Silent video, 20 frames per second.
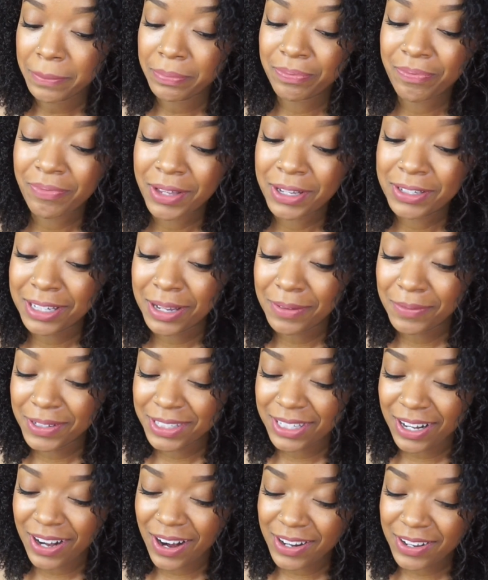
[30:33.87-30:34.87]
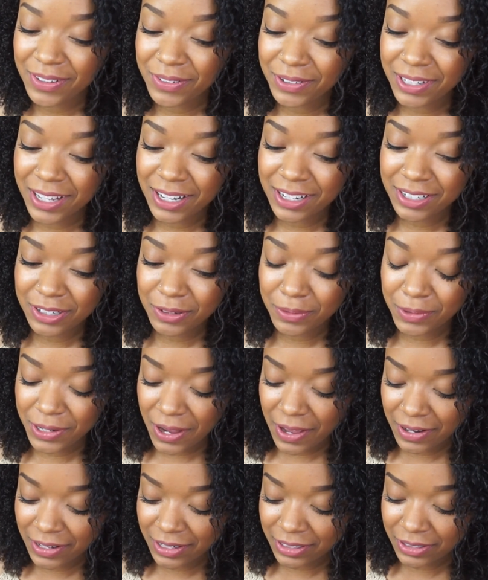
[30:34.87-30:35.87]
And someone said, are you related to
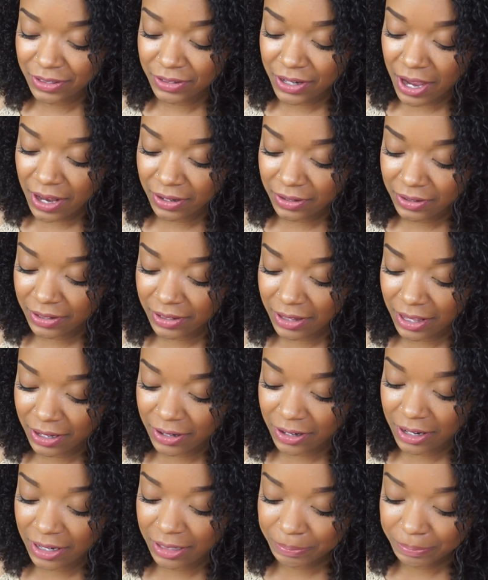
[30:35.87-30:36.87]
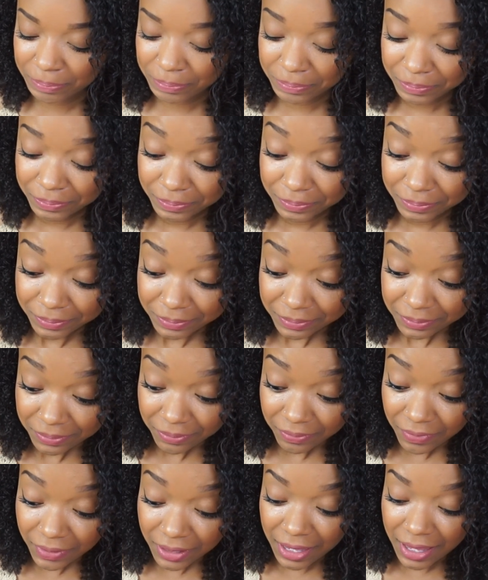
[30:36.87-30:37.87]
Rihanna because you kind of look like her?
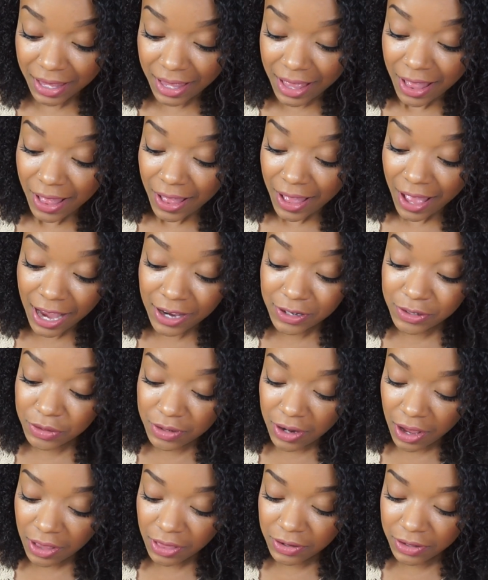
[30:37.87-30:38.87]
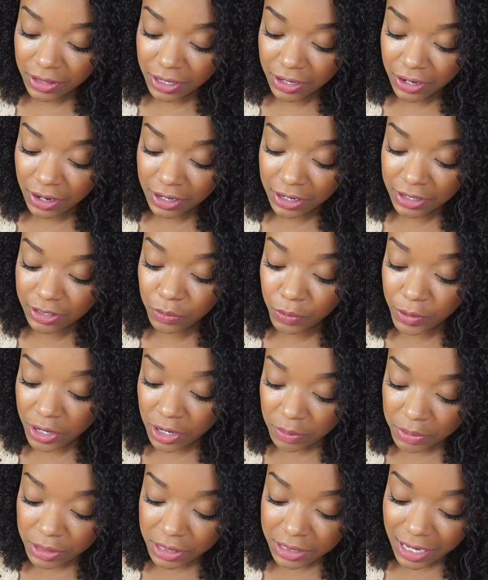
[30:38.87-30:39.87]
I do not look like her. It's
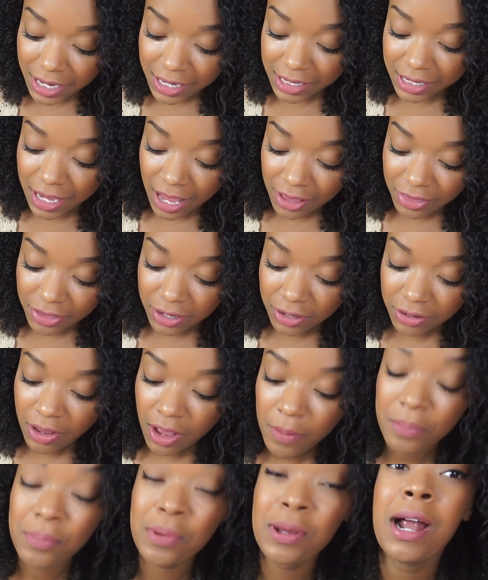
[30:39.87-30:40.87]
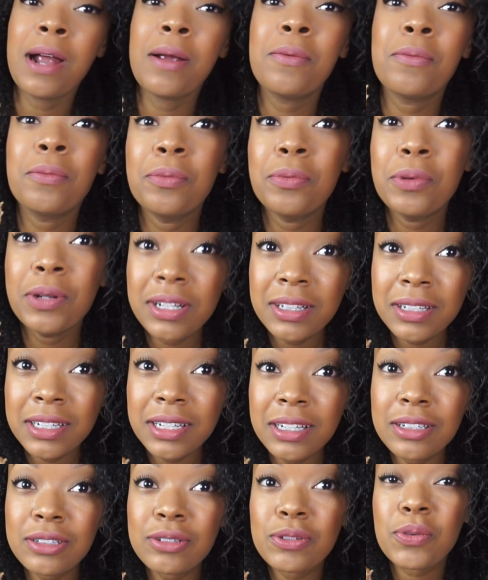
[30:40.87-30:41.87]
weird because I get that a lot, but I
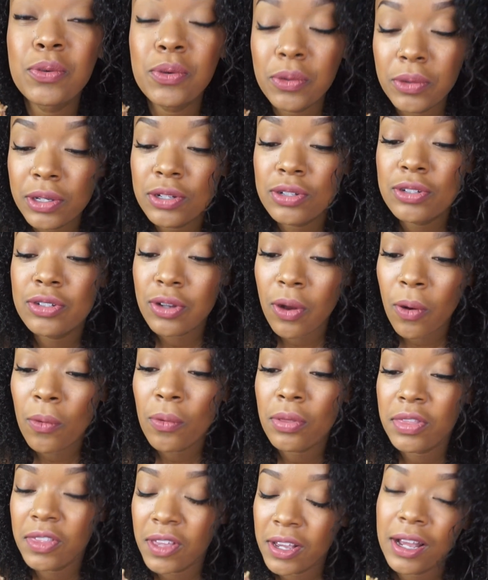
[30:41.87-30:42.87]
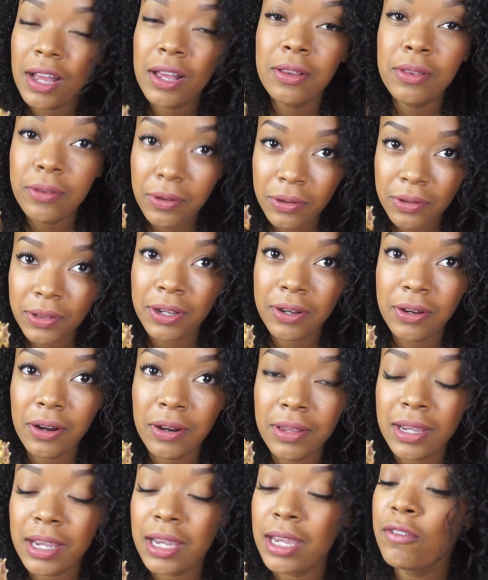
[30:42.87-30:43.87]
really, truly don't think I look like
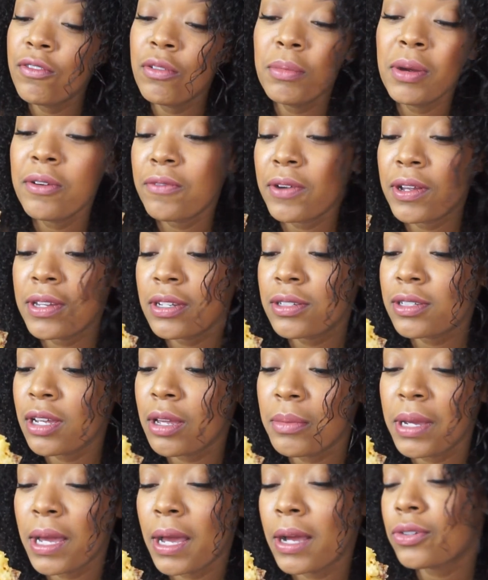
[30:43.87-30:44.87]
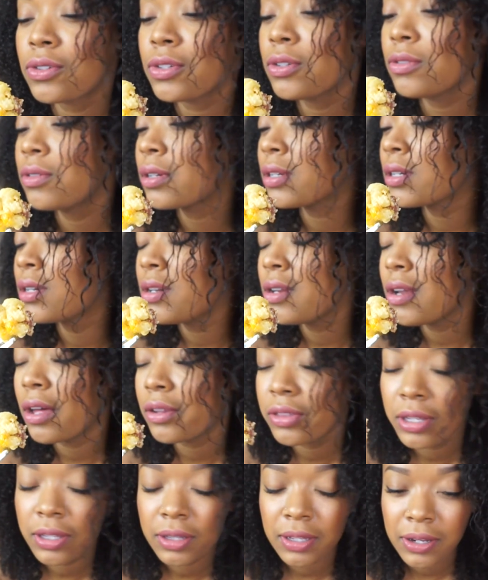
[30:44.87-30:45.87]
her. Like, even my friends will tell me, Ashley, you look
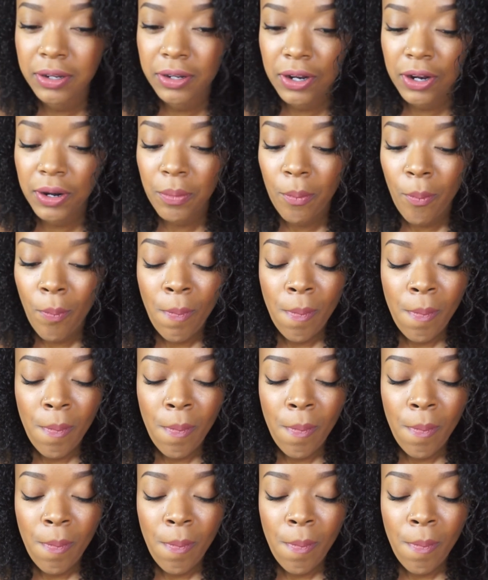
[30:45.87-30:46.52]
nothing like her.